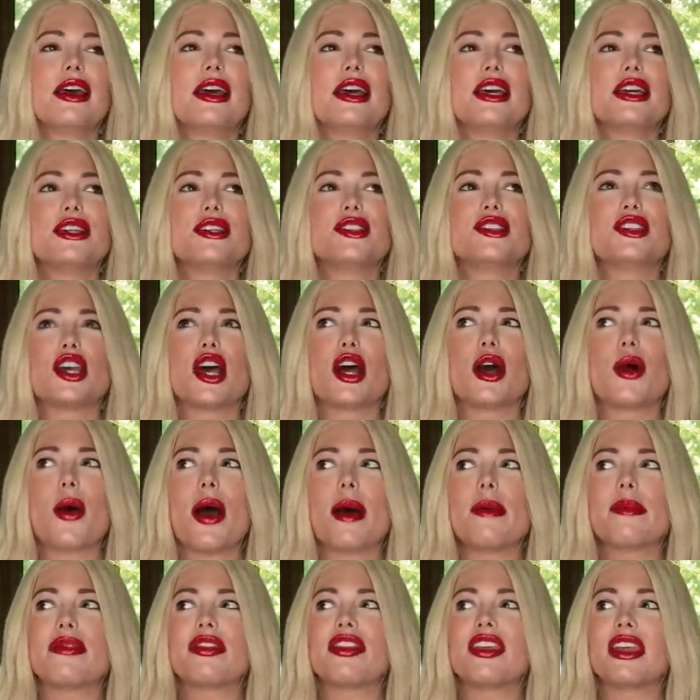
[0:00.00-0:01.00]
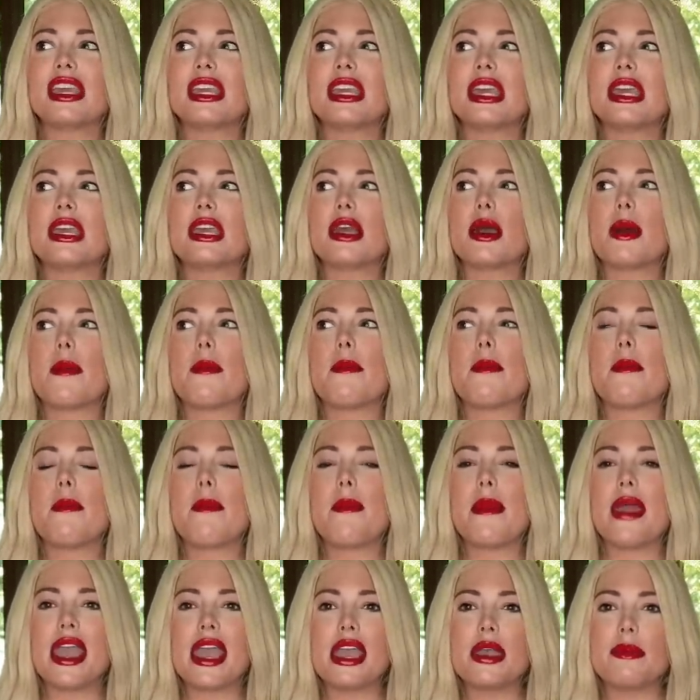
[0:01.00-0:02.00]
So I'm thinking
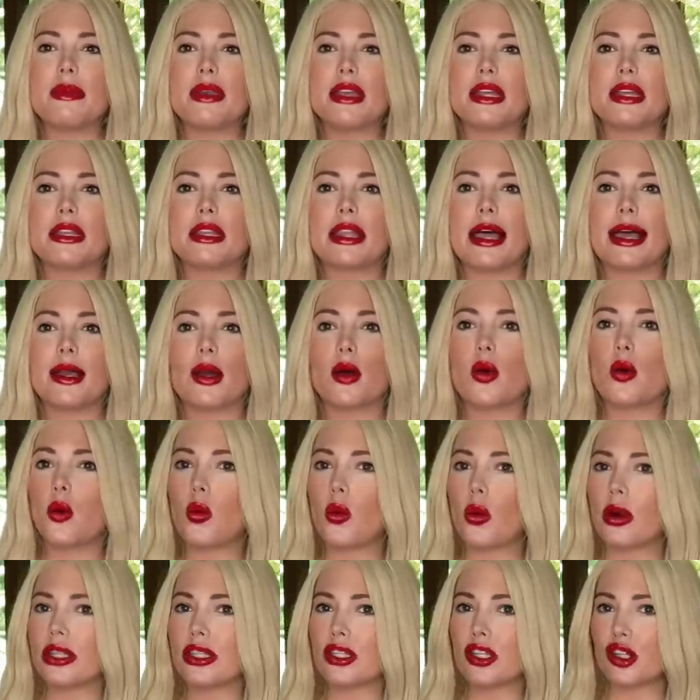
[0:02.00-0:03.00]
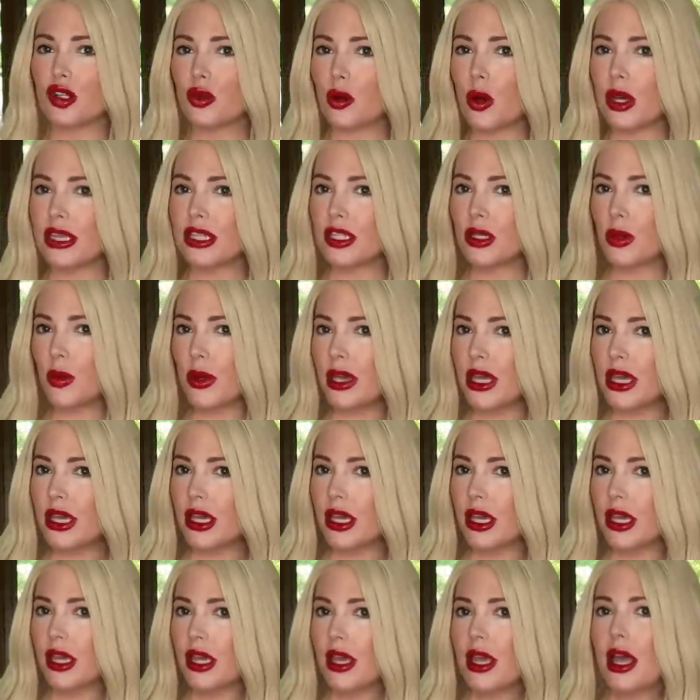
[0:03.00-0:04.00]
maybe like once or twice a
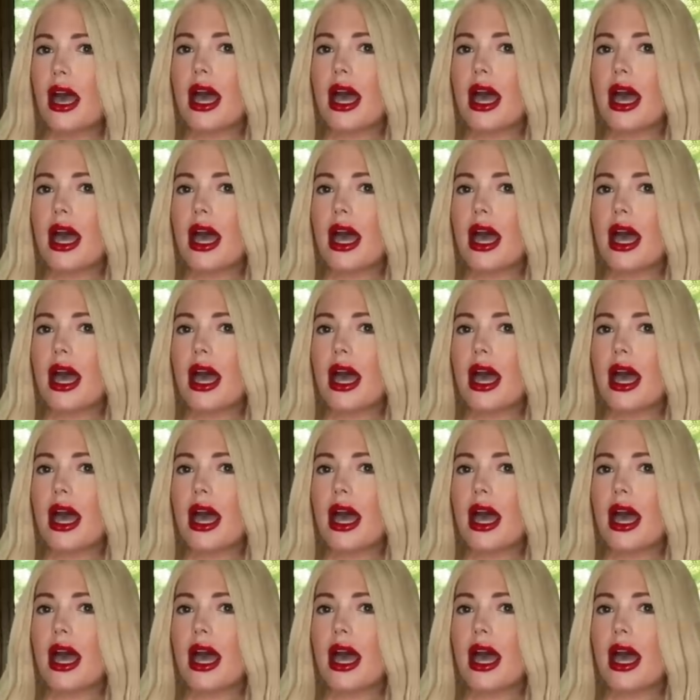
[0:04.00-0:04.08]
week,